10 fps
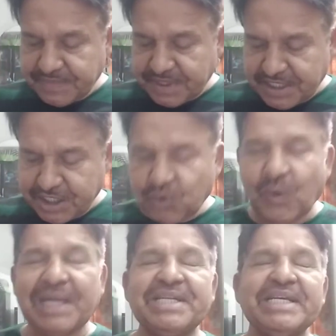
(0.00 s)

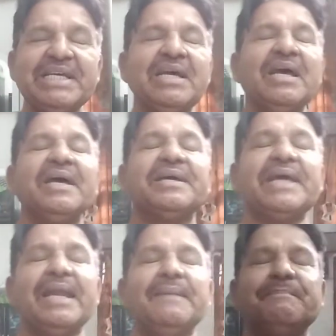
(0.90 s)
equality
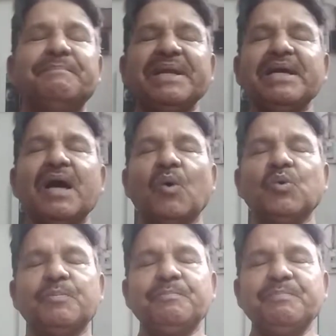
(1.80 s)
can bring
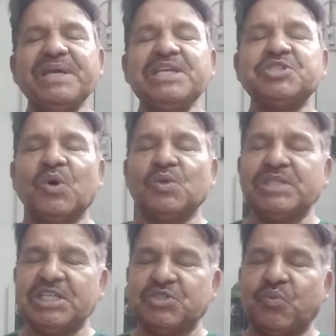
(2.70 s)
out peace on
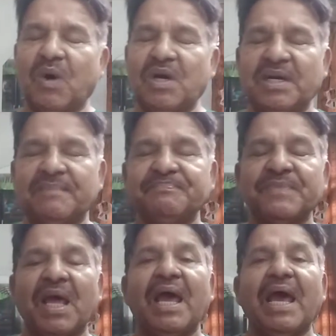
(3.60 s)
this world.
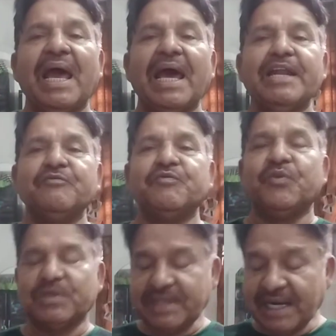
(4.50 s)
And
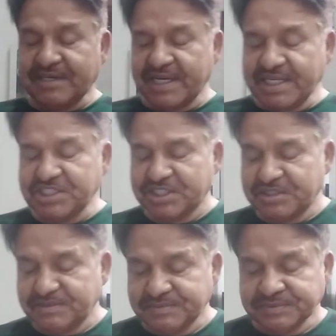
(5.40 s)
for that
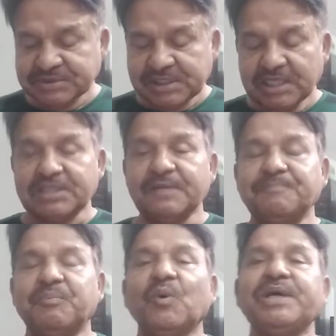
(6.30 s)
reason,
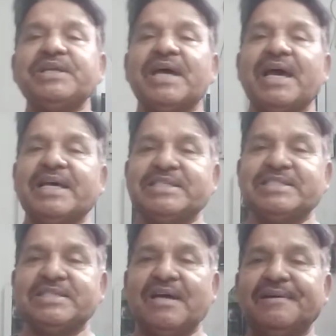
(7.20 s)
the poet
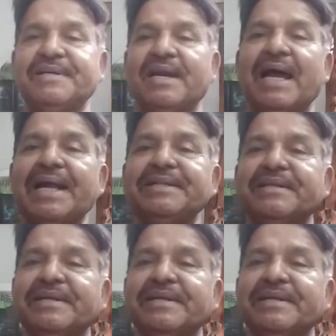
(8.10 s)
has underlined the